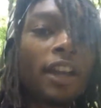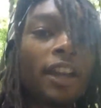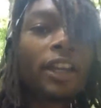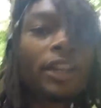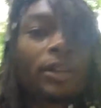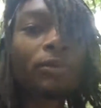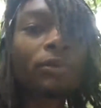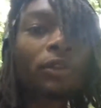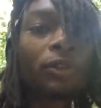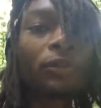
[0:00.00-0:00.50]

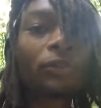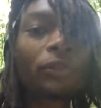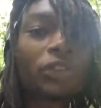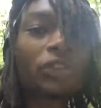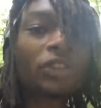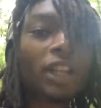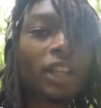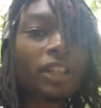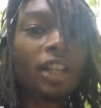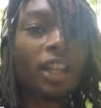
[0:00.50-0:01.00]
even if it's
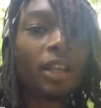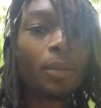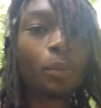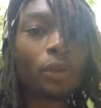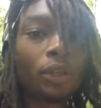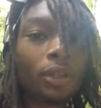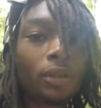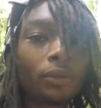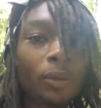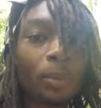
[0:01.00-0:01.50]
not that
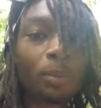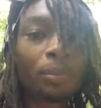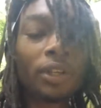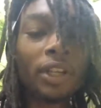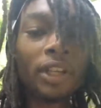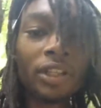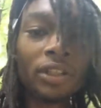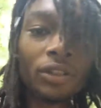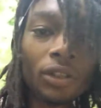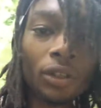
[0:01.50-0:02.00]
big of a
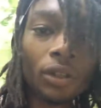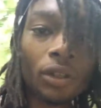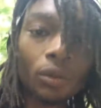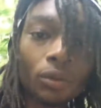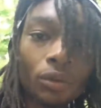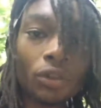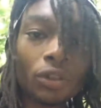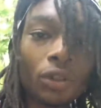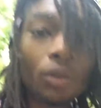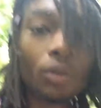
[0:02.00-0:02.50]
place to go
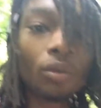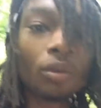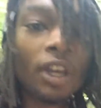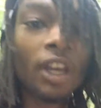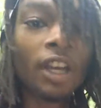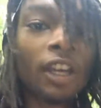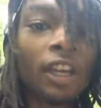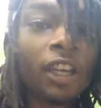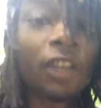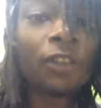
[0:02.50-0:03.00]
to,
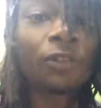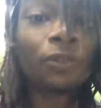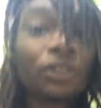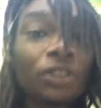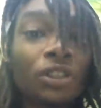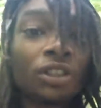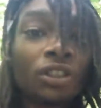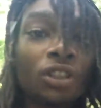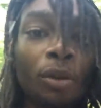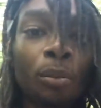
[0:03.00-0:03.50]
if
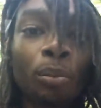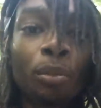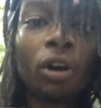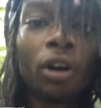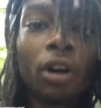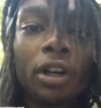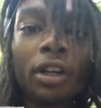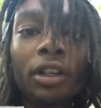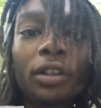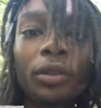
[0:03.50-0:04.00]
it's just a
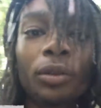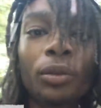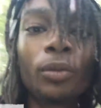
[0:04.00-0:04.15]
park,